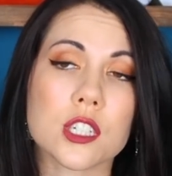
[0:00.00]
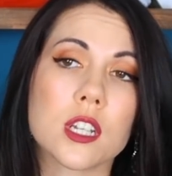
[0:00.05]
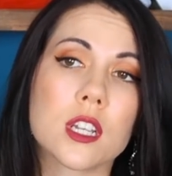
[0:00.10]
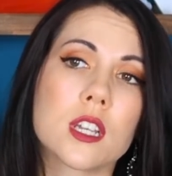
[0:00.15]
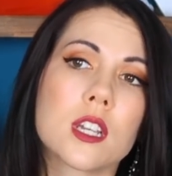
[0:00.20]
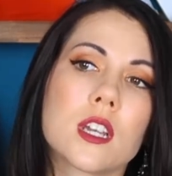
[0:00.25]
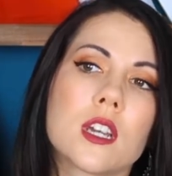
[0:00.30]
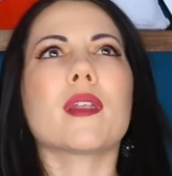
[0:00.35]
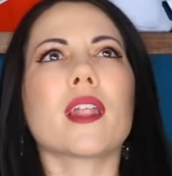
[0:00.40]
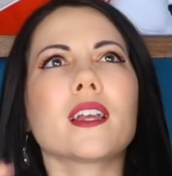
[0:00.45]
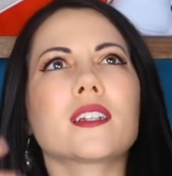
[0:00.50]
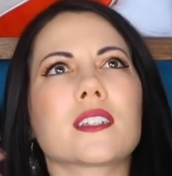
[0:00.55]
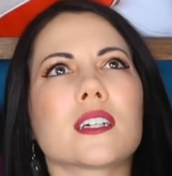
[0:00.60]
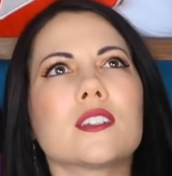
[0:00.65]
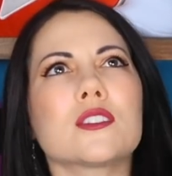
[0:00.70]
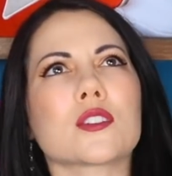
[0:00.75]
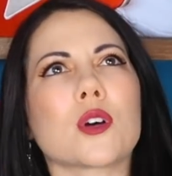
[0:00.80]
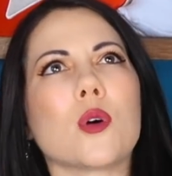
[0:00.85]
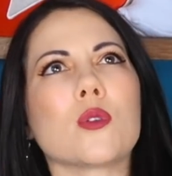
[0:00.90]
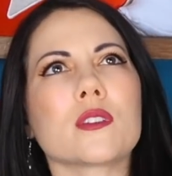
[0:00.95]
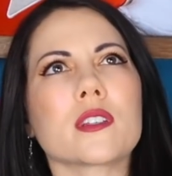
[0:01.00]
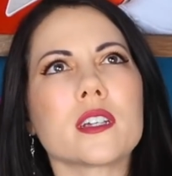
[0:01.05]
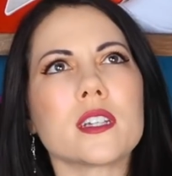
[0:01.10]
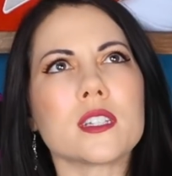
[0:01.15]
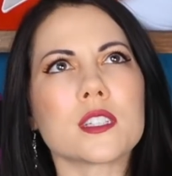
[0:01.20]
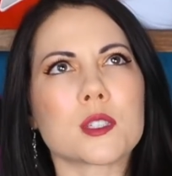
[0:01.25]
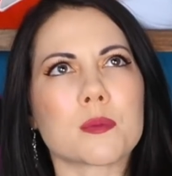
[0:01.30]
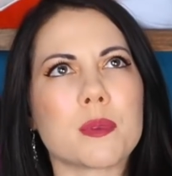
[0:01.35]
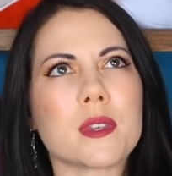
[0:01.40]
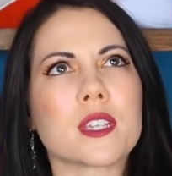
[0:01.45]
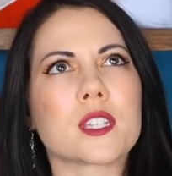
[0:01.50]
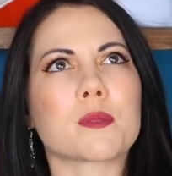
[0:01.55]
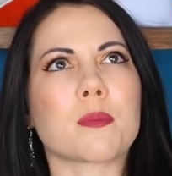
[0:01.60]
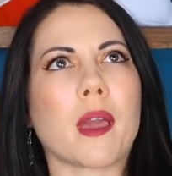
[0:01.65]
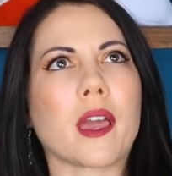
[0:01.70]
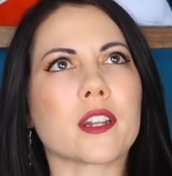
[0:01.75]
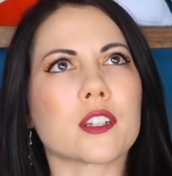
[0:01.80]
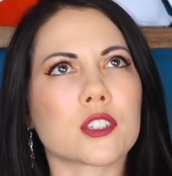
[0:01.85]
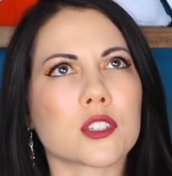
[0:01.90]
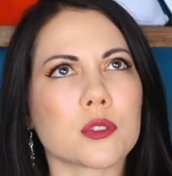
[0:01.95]
My mom and I tend to only speak
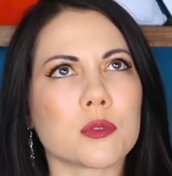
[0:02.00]
Spanish